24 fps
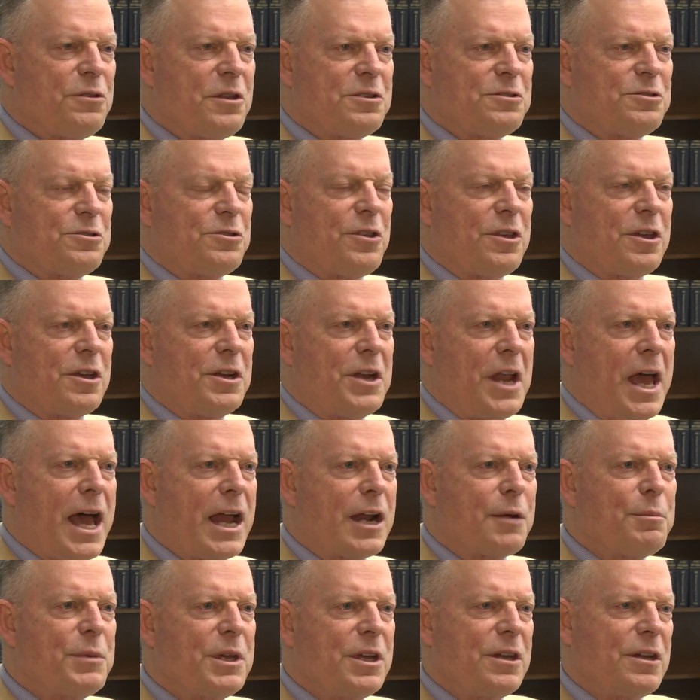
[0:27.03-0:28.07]
this the
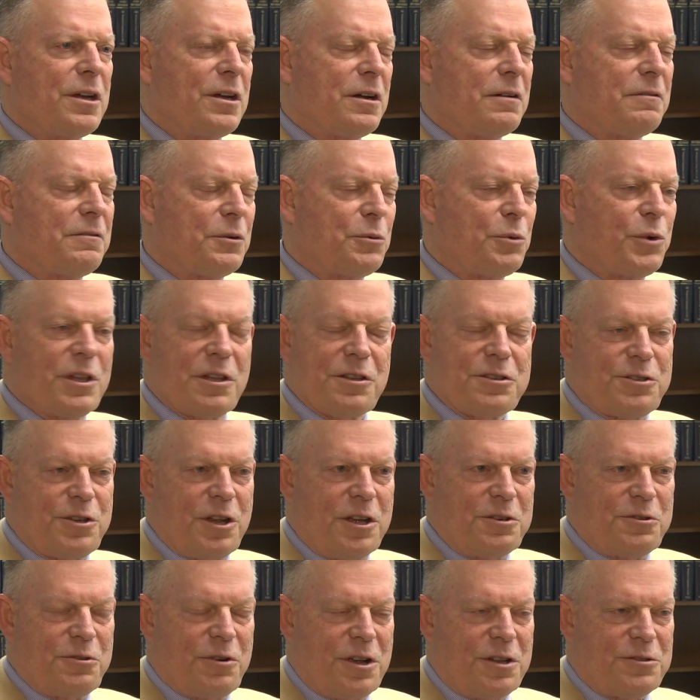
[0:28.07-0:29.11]
anatomy of a real
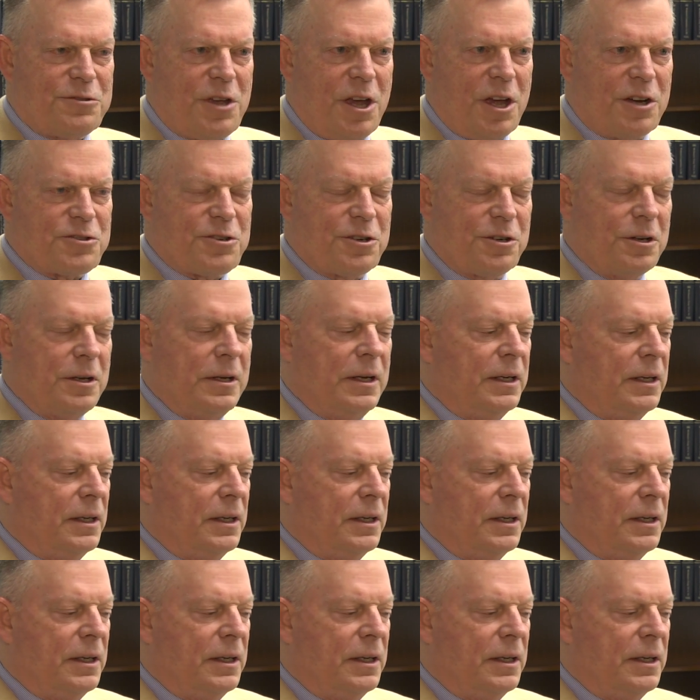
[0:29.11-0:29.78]
estate transaction.